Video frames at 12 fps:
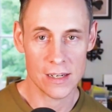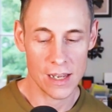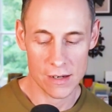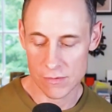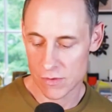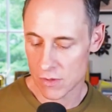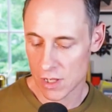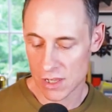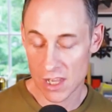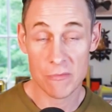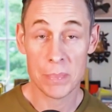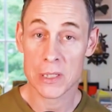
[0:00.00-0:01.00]
and and
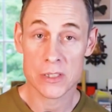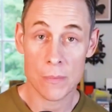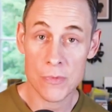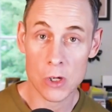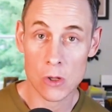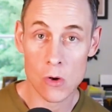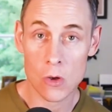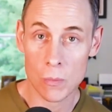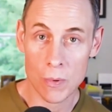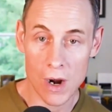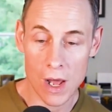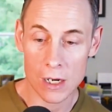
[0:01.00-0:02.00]
they they've built up their
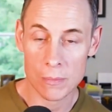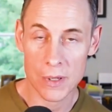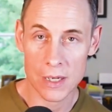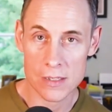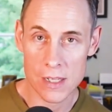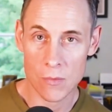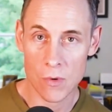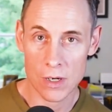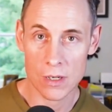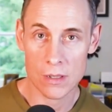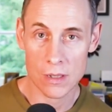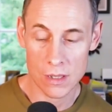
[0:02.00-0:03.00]
local product because they
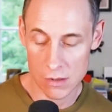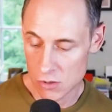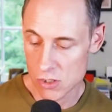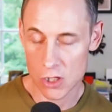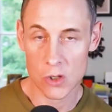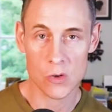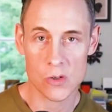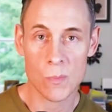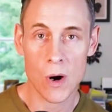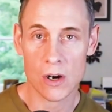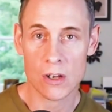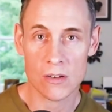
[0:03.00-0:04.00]
want to. There's a huge
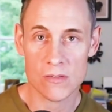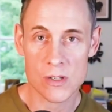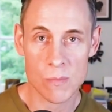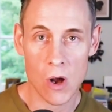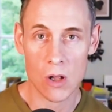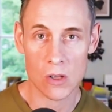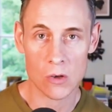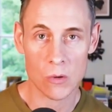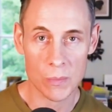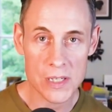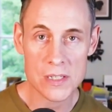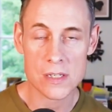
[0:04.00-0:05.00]
market of small
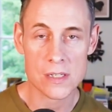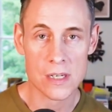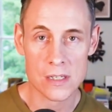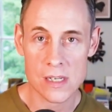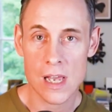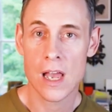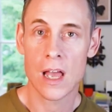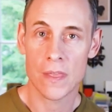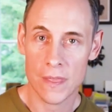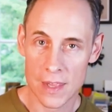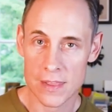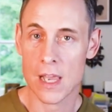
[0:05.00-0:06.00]
local businesses
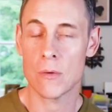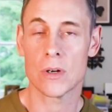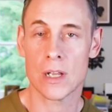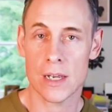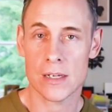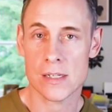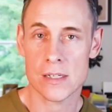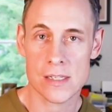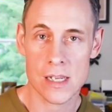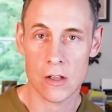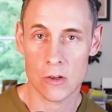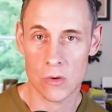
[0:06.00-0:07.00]
that they would like to
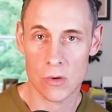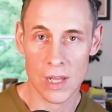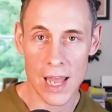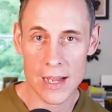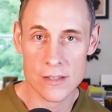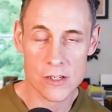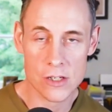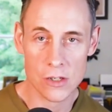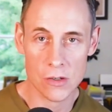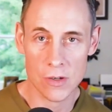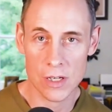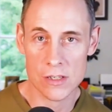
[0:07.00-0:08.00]
sell Google ads
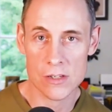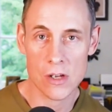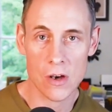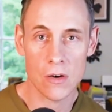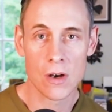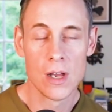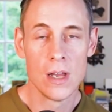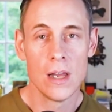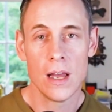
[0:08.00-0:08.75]
to, and so